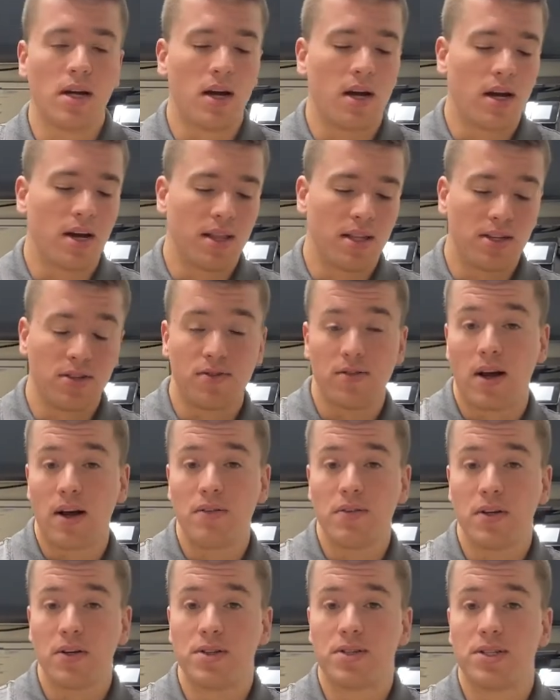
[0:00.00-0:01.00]
That's
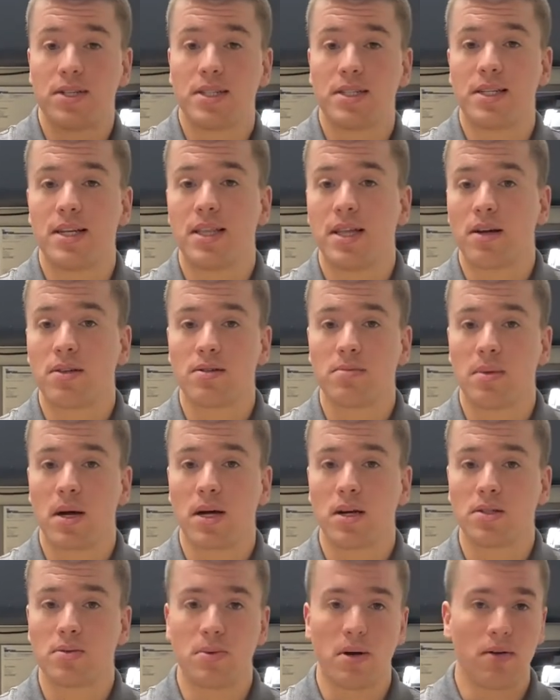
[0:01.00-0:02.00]
5 years, 60,000
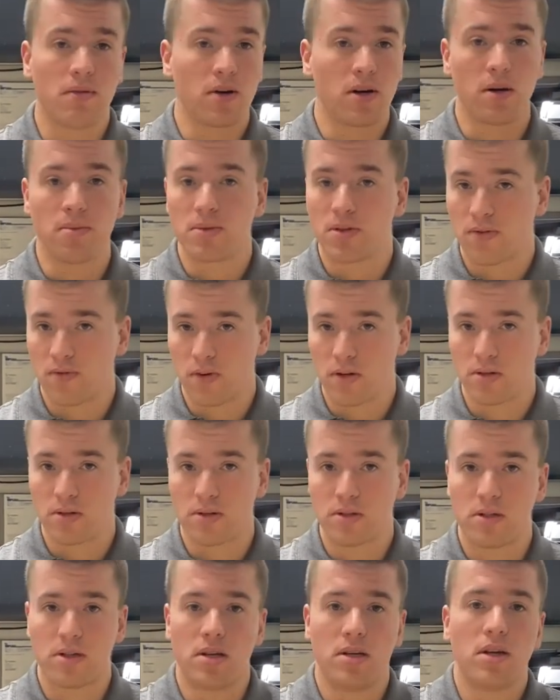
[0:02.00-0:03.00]
miles, whatever comes
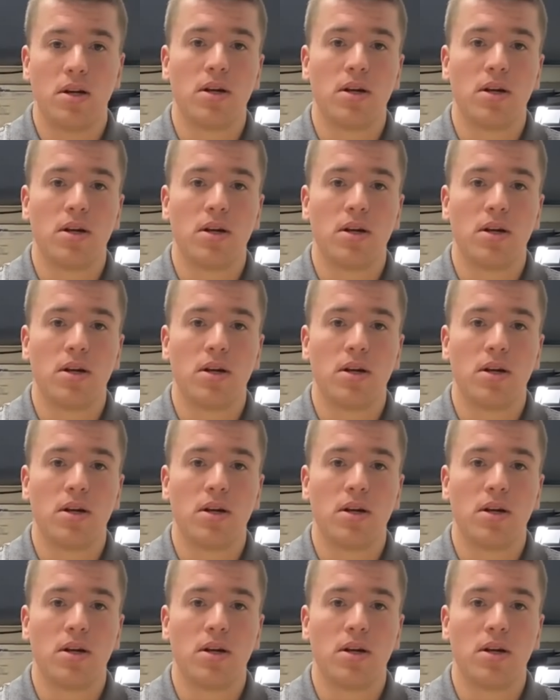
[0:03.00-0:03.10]
first.